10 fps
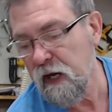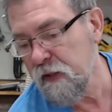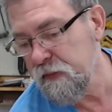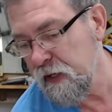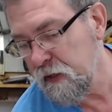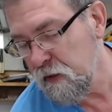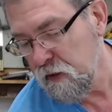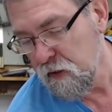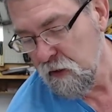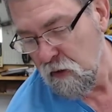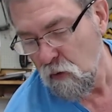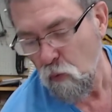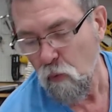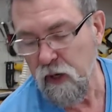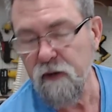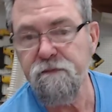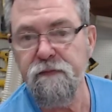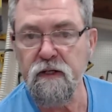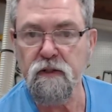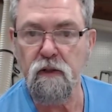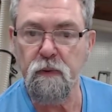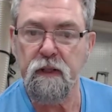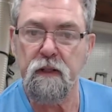and then when I finished gluing